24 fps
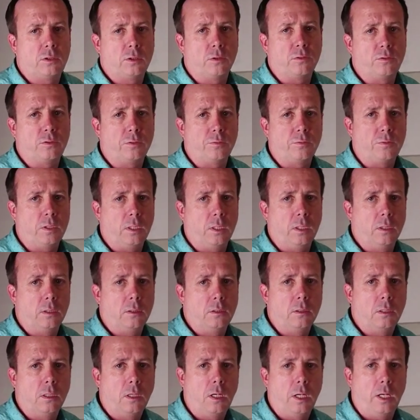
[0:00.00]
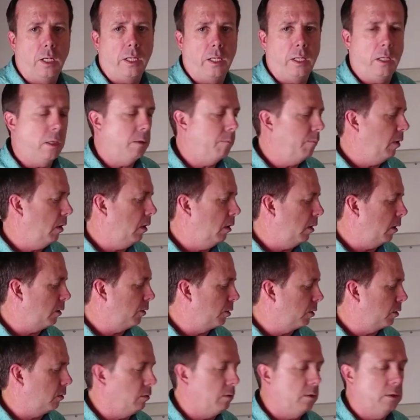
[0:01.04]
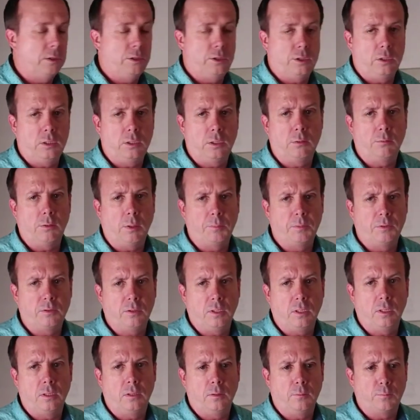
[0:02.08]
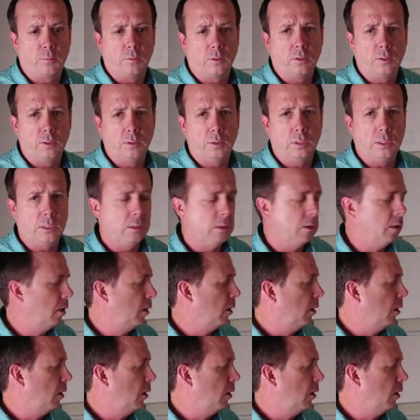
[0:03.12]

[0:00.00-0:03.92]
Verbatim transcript: Joseph Thin. I am the electrical engineer representative for Luna.